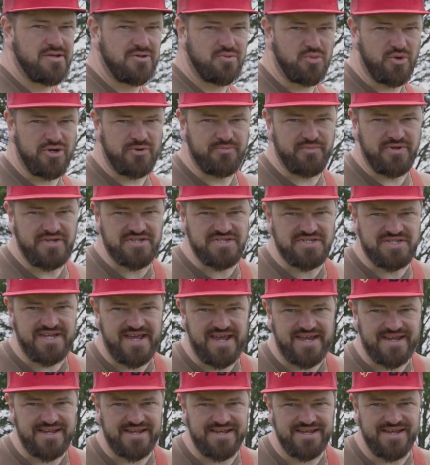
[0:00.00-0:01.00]
Wouldn't be
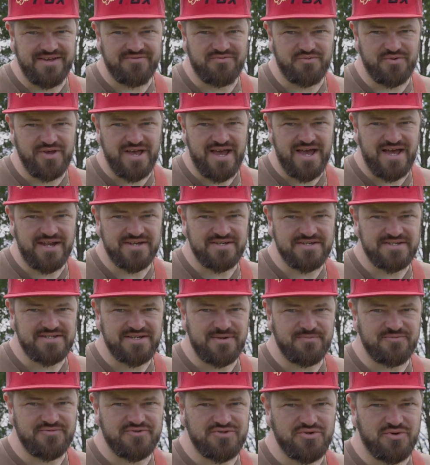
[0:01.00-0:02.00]
sick if we had
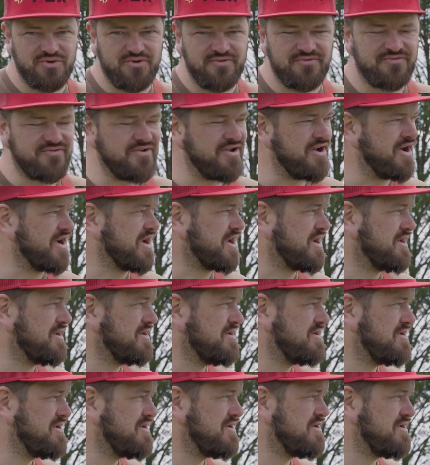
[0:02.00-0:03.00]
some sort of, like,
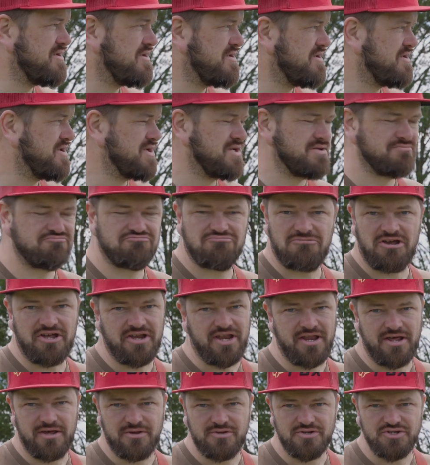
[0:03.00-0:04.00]
I
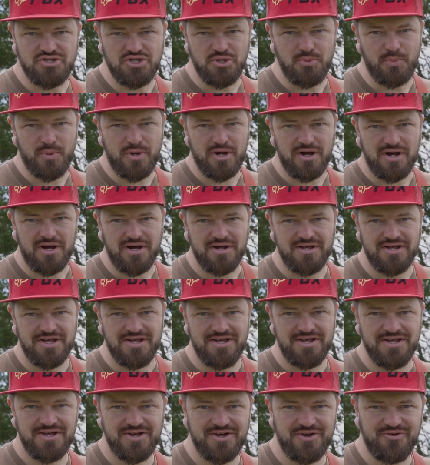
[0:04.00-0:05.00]
don't know, supercar,
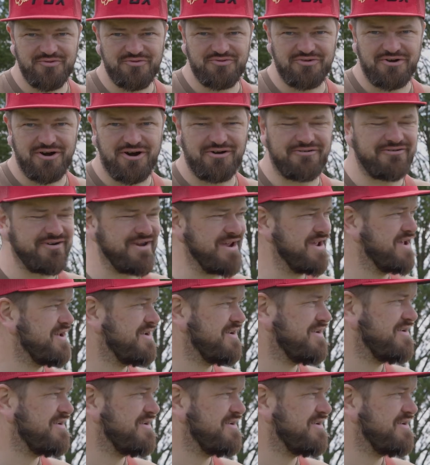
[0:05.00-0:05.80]
Ferrari,